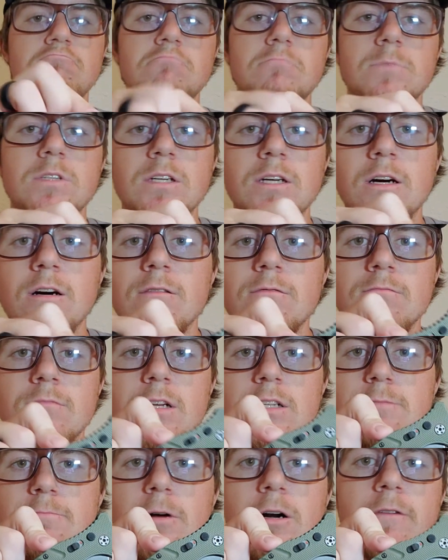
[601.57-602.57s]
you know,
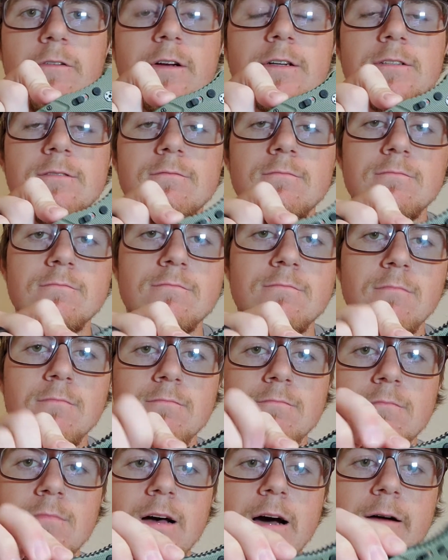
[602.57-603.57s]
it's perfect.
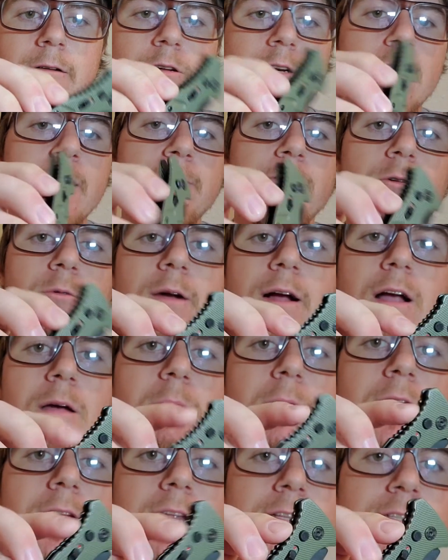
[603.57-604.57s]
I would definitely
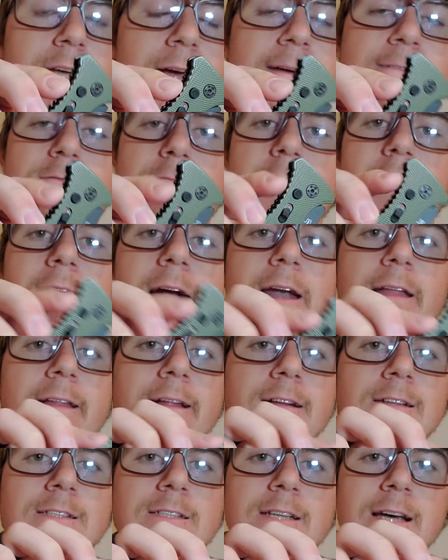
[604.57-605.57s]
recommend it to everybody
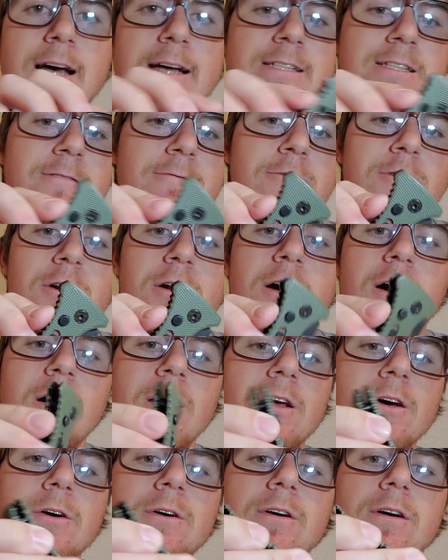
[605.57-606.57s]
that's asking for an
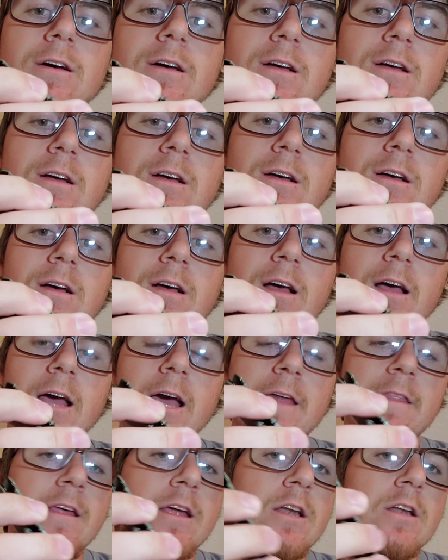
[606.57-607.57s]
auto.
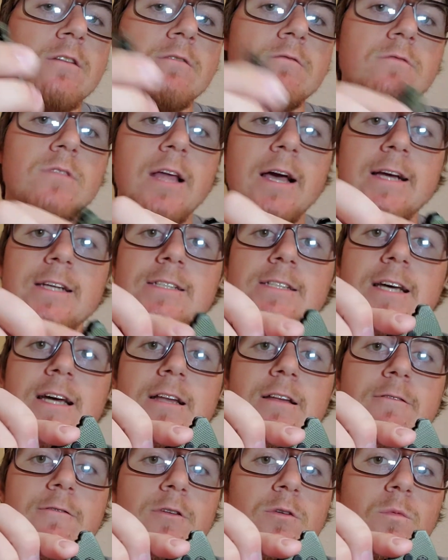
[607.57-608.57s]
And then, like I said,
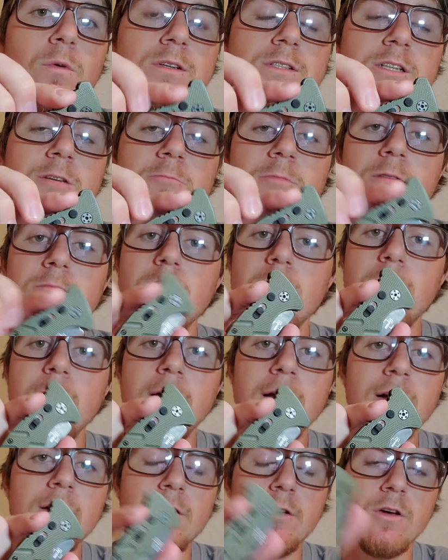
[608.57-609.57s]
if you want something a little bit
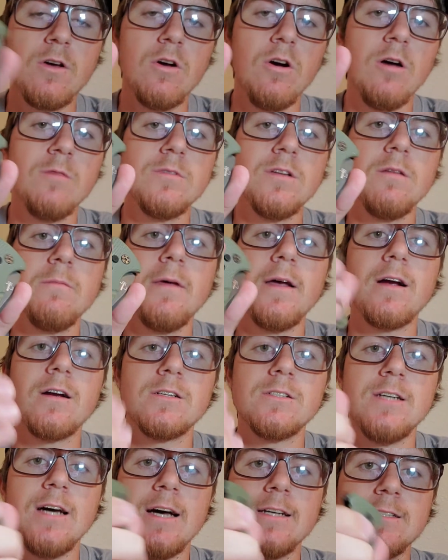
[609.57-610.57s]
bigger, you can go up to the bigger
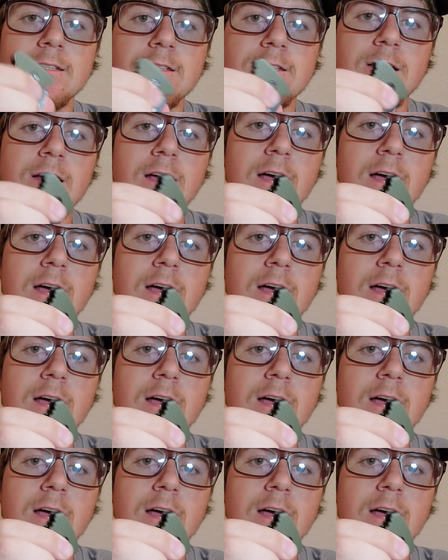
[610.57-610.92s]
sizes.